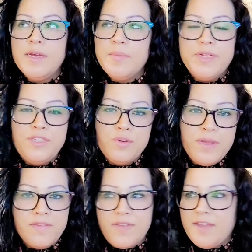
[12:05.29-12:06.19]
But do
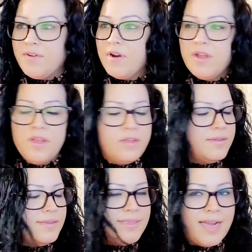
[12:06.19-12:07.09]
me a favor,
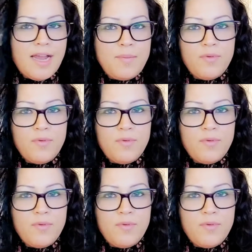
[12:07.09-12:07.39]
stop